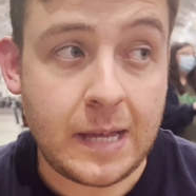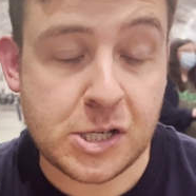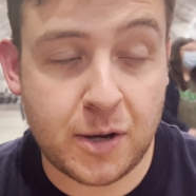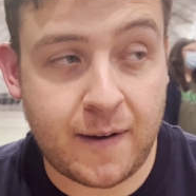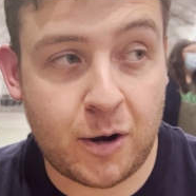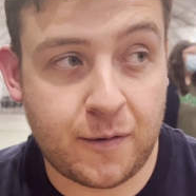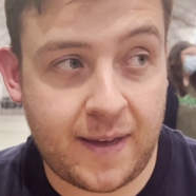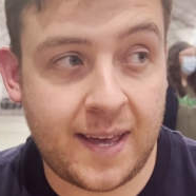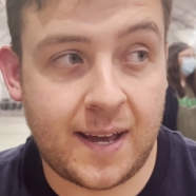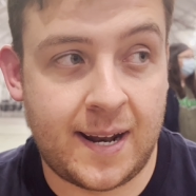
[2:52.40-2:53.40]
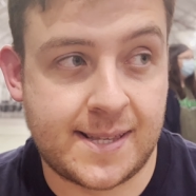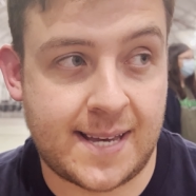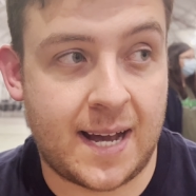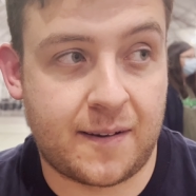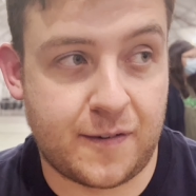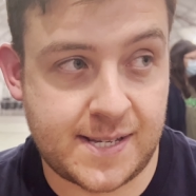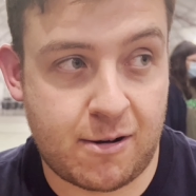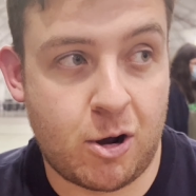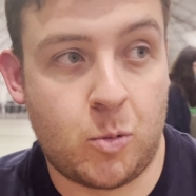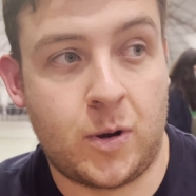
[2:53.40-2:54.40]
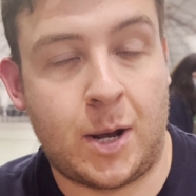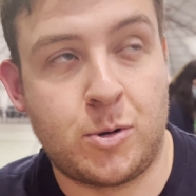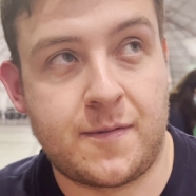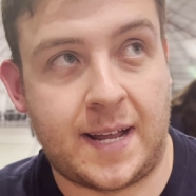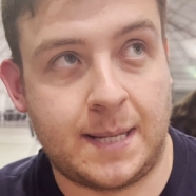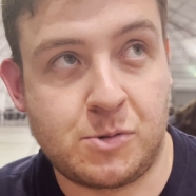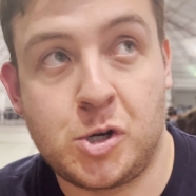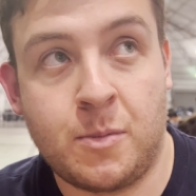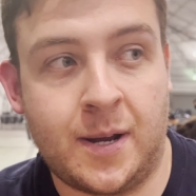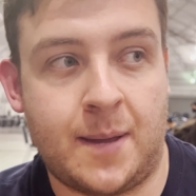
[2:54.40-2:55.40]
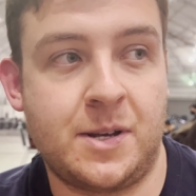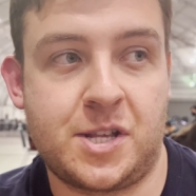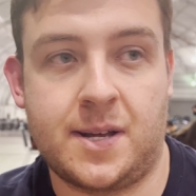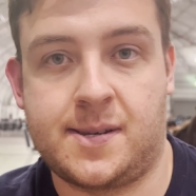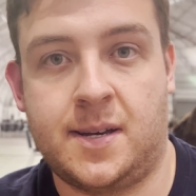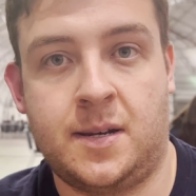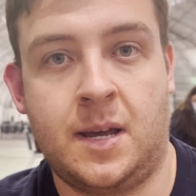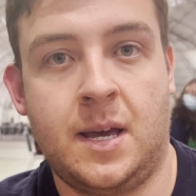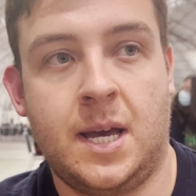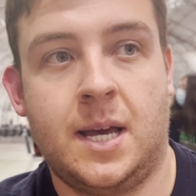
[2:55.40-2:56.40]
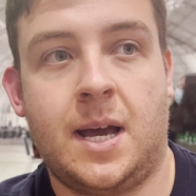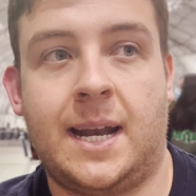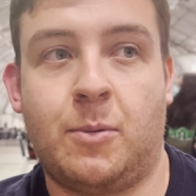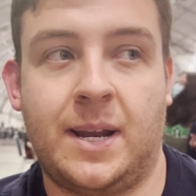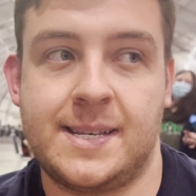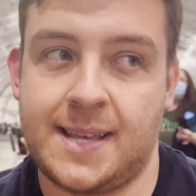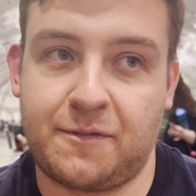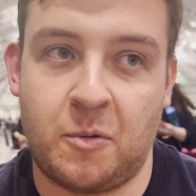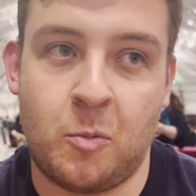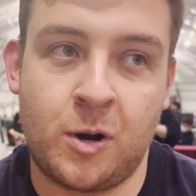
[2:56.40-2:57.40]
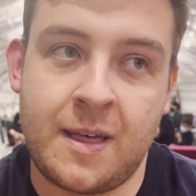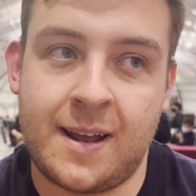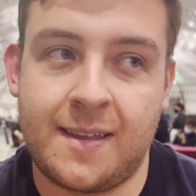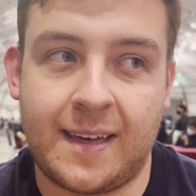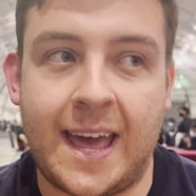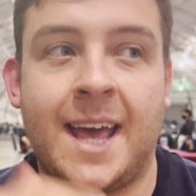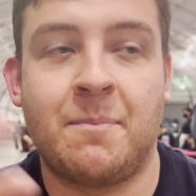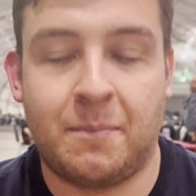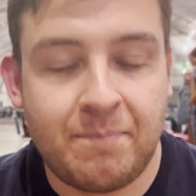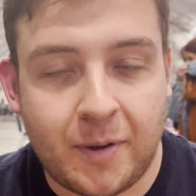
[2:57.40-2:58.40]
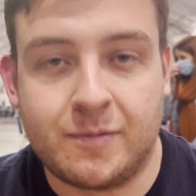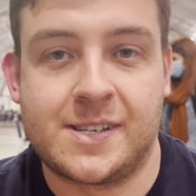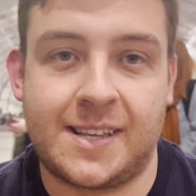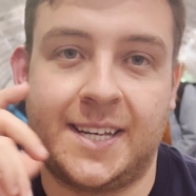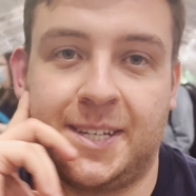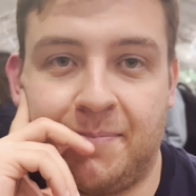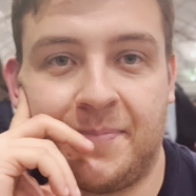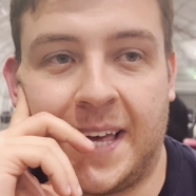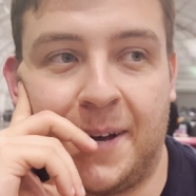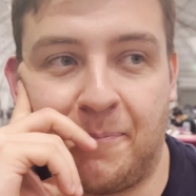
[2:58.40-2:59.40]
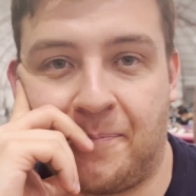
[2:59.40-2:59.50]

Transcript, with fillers: so if I would have hit an attack for 0-1, I would have dealt him 2 of my damage that turn. And then when he's left on 1 at the end of the game, obviously, yeah.